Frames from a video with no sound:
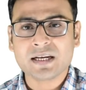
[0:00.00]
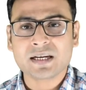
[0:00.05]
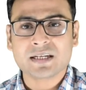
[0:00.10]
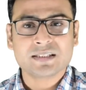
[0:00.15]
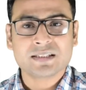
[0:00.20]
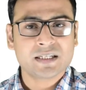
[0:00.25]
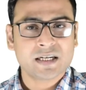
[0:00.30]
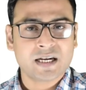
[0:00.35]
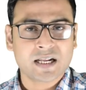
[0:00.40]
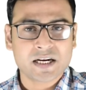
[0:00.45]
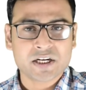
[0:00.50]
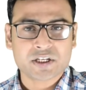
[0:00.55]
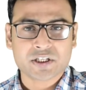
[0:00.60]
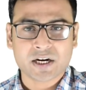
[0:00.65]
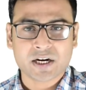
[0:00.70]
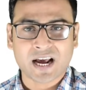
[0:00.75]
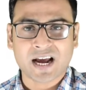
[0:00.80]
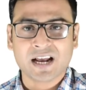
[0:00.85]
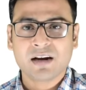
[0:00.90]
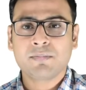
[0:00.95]
consideration,
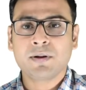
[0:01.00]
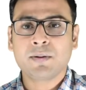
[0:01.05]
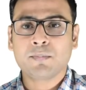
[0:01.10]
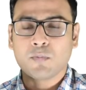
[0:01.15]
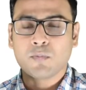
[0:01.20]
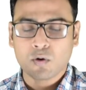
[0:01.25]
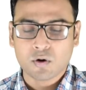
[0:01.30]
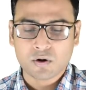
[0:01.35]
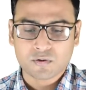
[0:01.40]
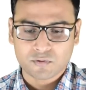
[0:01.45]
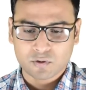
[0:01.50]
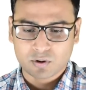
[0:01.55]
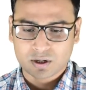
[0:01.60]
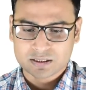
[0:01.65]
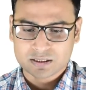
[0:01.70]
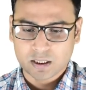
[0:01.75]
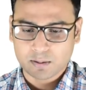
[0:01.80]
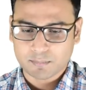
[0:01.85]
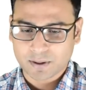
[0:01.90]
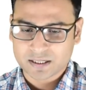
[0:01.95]
I'll be more
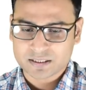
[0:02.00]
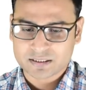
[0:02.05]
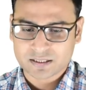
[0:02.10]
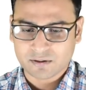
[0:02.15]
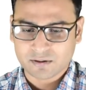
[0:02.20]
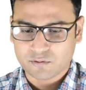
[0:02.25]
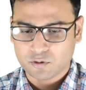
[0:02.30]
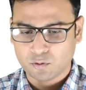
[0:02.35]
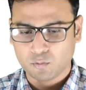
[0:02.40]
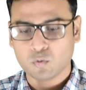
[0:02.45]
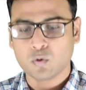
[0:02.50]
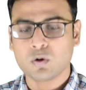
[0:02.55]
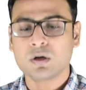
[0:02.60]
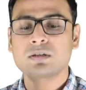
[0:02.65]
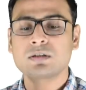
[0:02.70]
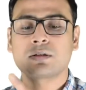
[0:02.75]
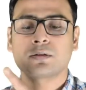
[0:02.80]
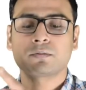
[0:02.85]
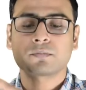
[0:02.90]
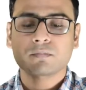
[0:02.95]
focusing myself
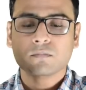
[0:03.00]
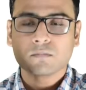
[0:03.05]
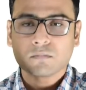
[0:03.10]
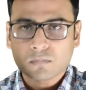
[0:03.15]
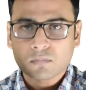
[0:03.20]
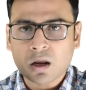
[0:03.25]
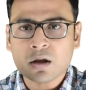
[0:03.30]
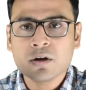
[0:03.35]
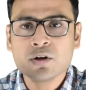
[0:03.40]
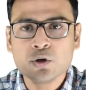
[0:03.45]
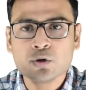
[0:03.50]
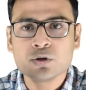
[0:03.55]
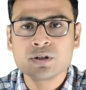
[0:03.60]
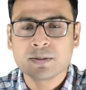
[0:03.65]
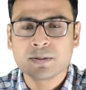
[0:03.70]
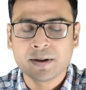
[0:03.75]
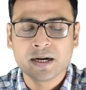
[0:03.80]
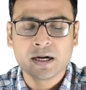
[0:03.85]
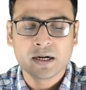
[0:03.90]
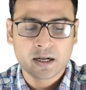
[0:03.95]
towards
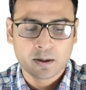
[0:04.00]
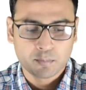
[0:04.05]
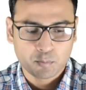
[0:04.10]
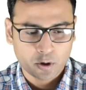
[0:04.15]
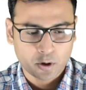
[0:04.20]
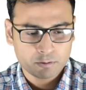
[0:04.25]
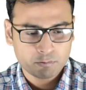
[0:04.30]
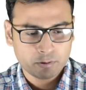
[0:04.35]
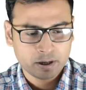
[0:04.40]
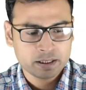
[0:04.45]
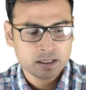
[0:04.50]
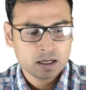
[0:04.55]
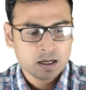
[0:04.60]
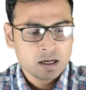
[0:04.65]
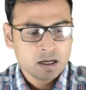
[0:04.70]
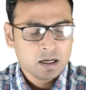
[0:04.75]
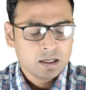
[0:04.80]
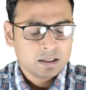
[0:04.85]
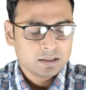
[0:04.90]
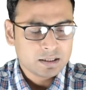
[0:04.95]
usability point, right?
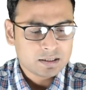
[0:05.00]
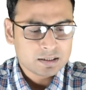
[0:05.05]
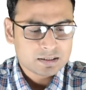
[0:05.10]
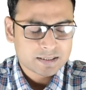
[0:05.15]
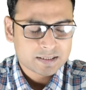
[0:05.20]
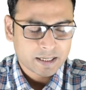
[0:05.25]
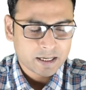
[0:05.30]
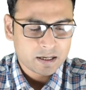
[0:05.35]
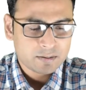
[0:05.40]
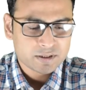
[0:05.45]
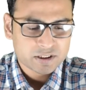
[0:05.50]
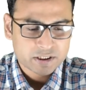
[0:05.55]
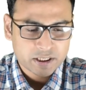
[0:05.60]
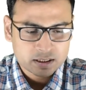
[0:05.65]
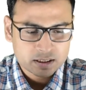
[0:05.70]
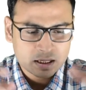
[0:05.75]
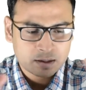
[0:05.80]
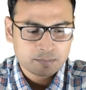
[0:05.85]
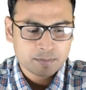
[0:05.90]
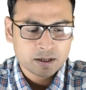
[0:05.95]
Then the second mistake
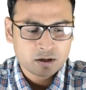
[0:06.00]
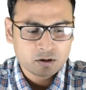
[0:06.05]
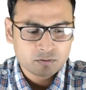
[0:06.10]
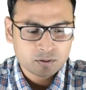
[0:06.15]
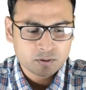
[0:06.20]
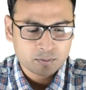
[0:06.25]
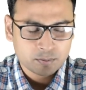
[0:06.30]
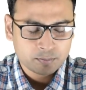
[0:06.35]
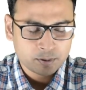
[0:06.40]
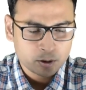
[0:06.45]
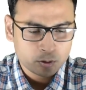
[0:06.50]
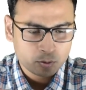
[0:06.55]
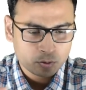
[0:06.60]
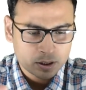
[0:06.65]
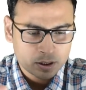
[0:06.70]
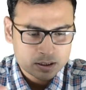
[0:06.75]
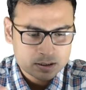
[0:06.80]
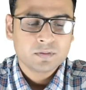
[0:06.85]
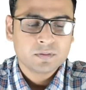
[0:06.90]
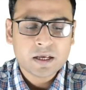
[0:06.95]
that many of the people do
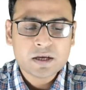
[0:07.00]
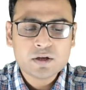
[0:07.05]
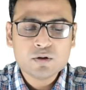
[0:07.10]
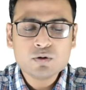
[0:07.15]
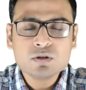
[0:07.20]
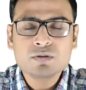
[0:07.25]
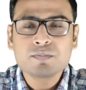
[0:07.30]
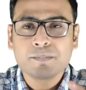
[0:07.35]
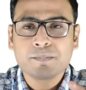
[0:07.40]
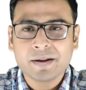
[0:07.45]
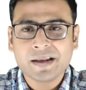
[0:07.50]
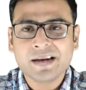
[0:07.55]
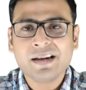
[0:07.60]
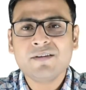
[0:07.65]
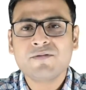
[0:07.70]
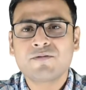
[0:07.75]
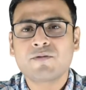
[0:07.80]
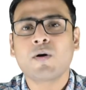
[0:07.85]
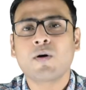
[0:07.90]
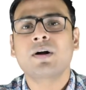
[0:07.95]
is they use many
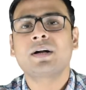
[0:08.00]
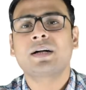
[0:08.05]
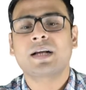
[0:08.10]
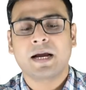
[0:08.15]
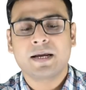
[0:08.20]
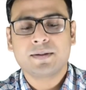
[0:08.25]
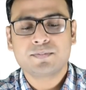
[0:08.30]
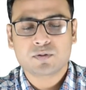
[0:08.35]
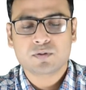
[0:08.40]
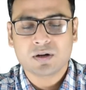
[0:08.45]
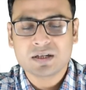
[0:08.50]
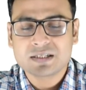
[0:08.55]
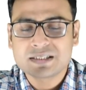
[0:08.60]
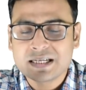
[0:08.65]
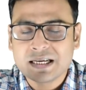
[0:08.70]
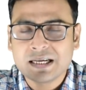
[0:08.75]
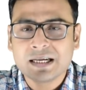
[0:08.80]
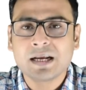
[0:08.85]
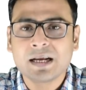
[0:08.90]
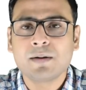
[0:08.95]
font types on a
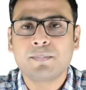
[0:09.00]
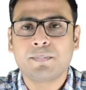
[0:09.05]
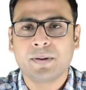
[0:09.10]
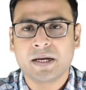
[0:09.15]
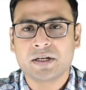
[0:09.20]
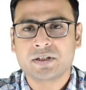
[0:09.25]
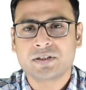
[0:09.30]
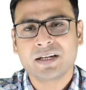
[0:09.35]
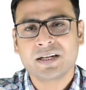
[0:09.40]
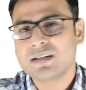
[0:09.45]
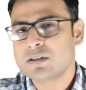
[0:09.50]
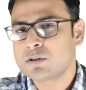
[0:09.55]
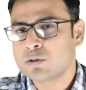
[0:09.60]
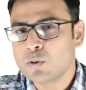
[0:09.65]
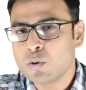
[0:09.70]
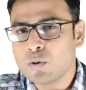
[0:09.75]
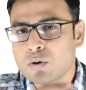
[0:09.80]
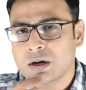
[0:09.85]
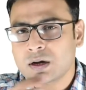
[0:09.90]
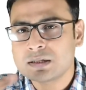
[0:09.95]
single page. There's
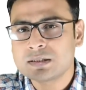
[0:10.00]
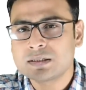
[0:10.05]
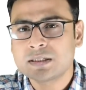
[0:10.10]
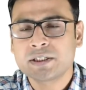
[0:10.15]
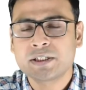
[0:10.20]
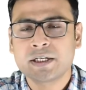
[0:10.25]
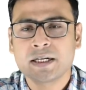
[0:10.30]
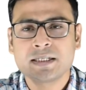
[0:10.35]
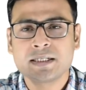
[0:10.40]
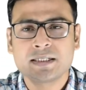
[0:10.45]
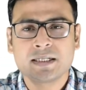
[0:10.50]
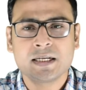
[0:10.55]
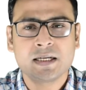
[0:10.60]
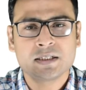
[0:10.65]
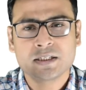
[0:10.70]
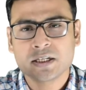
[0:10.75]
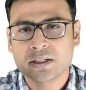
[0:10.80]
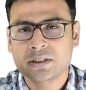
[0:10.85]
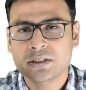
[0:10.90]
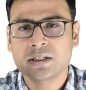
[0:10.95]
no consistency,
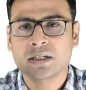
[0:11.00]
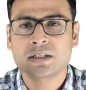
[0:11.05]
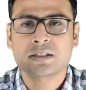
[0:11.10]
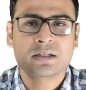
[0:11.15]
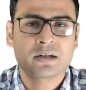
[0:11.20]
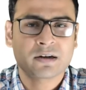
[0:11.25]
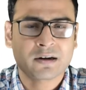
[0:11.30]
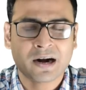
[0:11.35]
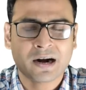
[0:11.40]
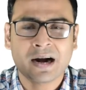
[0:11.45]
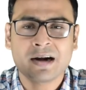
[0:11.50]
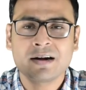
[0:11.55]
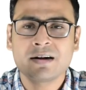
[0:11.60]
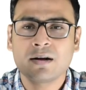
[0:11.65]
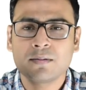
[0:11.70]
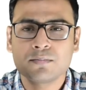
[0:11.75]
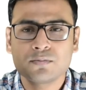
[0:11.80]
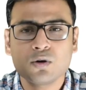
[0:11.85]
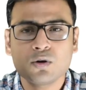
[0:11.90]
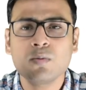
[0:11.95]
just
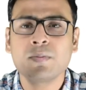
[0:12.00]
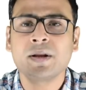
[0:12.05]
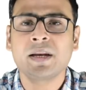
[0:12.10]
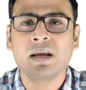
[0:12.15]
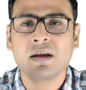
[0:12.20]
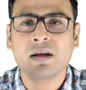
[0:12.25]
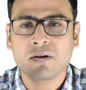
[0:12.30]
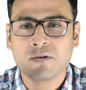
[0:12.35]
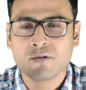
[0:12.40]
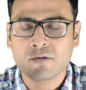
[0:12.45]
random, so many